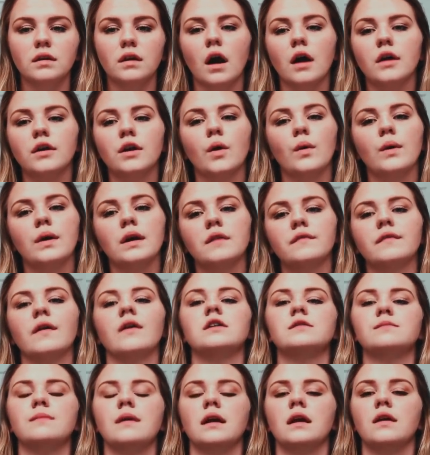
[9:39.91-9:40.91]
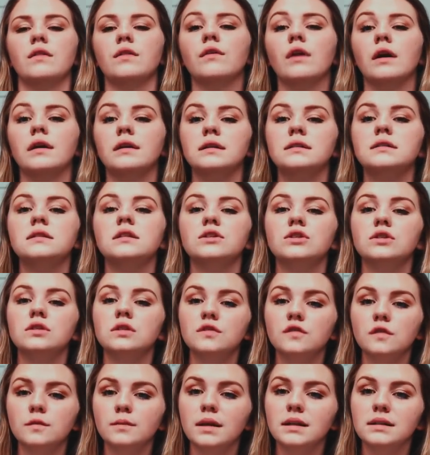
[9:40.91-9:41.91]
not knowing if I was making the right decisions
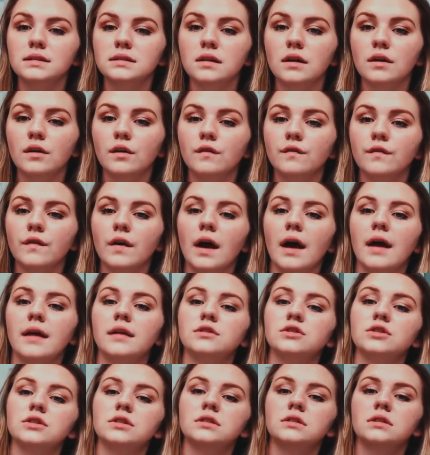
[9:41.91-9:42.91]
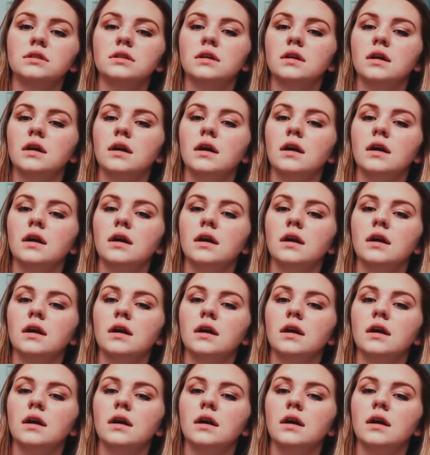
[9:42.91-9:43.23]
for myself, and just